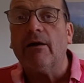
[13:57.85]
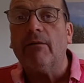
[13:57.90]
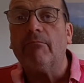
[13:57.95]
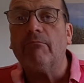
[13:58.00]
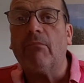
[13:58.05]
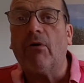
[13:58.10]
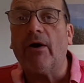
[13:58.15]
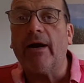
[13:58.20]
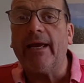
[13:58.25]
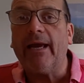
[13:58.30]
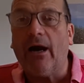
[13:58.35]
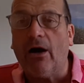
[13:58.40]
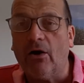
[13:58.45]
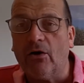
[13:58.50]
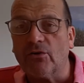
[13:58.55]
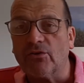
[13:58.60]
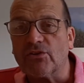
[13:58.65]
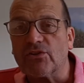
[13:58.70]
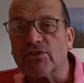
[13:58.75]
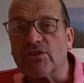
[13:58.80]
my
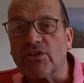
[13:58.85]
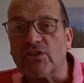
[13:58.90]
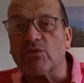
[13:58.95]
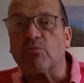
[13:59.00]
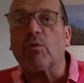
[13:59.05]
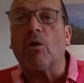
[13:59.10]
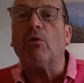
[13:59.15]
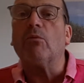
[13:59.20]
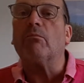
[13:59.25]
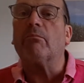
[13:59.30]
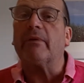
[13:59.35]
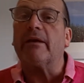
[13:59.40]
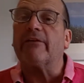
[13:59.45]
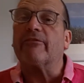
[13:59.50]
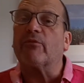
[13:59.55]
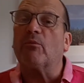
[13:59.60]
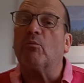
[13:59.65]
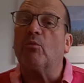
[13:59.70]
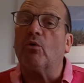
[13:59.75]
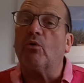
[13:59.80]
answers won't be
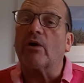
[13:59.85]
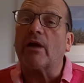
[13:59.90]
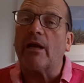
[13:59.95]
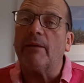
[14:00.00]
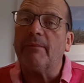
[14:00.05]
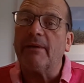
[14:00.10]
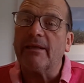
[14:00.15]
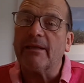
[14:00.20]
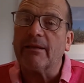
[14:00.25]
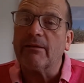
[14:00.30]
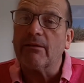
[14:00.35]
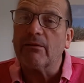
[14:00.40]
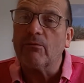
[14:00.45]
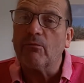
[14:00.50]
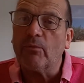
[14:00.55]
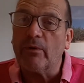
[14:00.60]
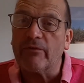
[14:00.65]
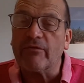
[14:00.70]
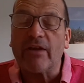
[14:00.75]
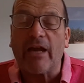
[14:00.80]
from Wargaming
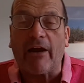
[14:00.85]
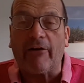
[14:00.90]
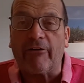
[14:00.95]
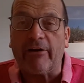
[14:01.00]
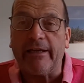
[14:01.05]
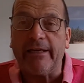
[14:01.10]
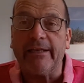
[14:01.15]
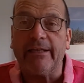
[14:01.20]
with Garry.